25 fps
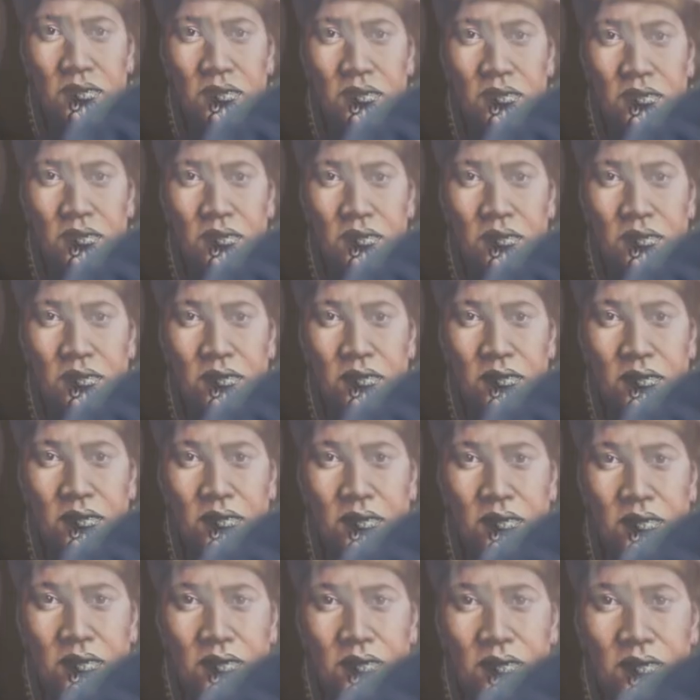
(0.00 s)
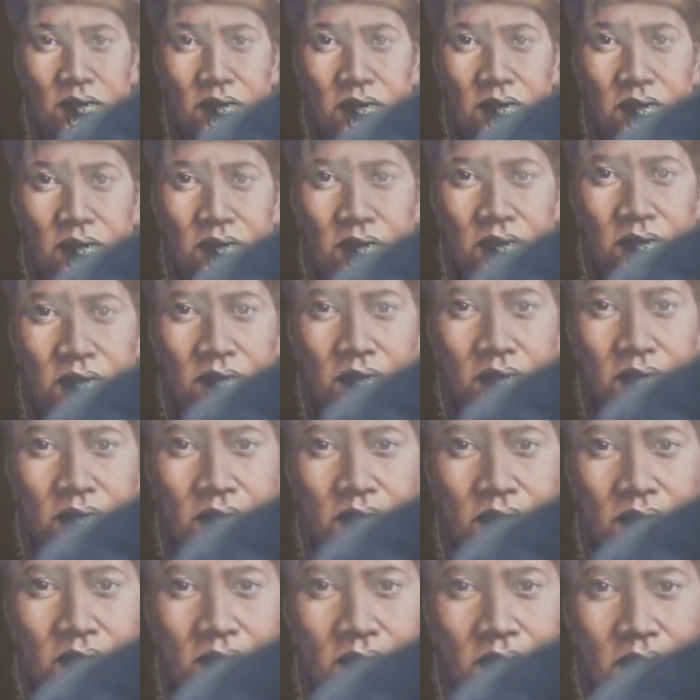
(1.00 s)

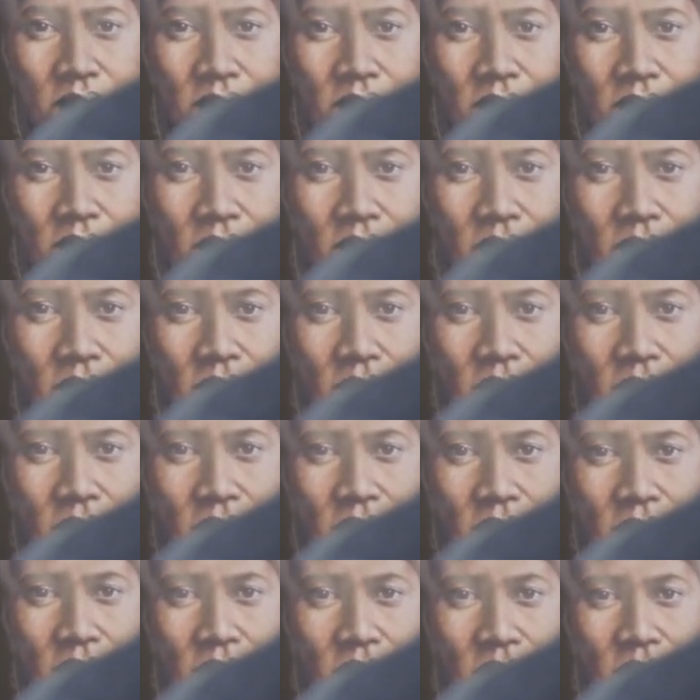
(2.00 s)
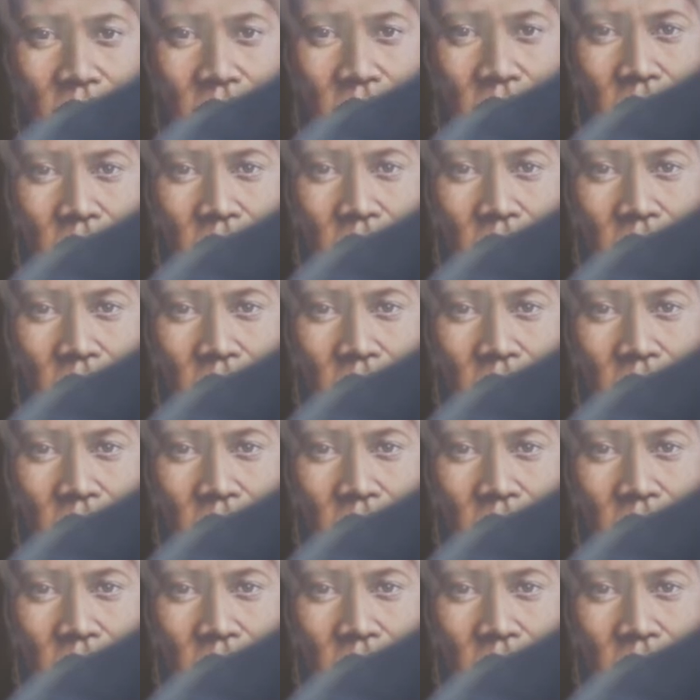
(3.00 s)
Nothing is said.